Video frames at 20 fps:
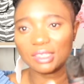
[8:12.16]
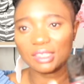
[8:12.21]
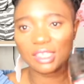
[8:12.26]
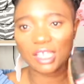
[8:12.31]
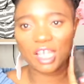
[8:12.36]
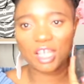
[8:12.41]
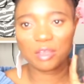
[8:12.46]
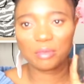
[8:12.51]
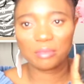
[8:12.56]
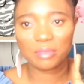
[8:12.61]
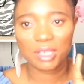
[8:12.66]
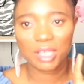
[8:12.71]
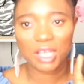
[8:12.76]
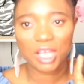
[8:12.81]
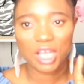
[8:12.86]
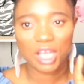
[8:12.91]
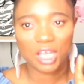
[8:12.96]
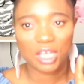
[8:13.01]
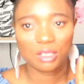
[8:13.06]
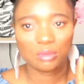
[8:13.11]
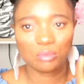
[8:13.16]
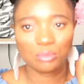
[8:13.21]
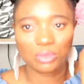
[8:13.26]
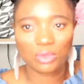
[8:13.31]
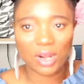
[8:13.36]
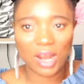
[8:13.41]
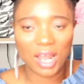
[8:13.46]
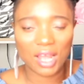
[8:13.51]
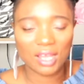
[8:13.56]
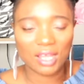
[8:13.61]
same
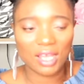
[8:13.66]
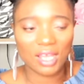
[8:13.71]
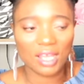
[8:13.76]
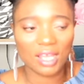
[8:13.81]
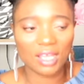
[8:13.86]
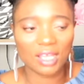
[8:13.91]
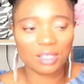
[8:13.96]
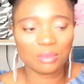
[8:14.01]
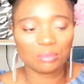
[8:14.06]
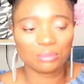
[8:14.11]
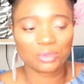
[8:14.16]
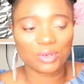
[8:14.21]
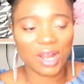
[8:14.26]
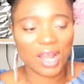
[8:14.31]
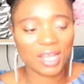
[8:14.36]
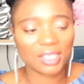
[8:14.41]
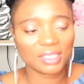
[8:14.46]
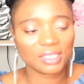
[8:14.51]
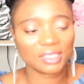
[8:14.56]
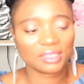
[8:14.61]
brand